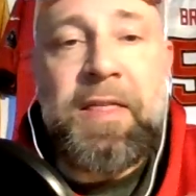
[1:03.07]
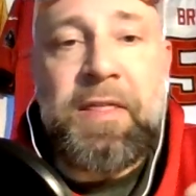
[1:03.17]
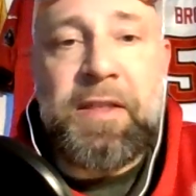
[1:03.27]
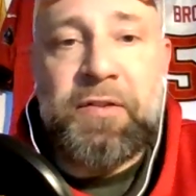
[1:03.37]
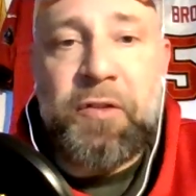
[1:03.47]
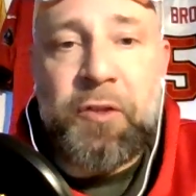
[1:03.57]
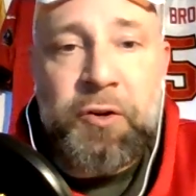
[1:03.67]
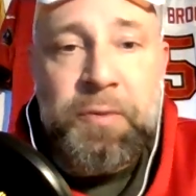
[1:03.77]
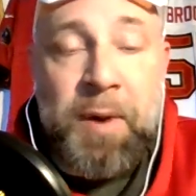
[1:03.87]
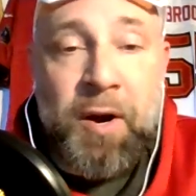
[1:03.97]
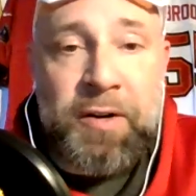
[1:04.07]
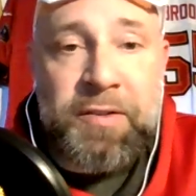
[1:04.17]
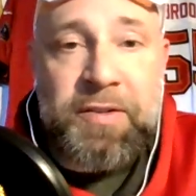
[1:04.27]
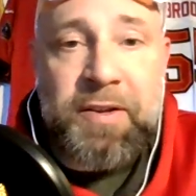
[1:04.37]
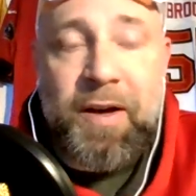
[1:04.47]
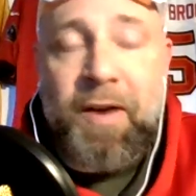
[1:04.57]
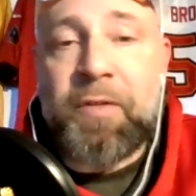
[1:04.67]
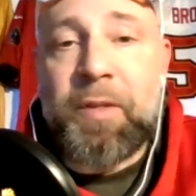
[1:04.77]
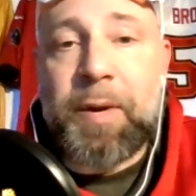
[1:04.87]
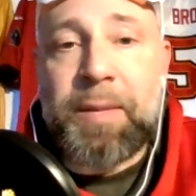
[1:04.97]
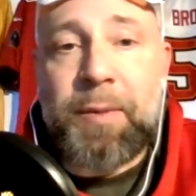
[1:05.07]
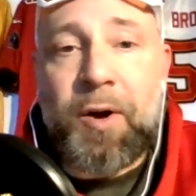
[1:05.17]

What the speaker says: this third part of the Moneyball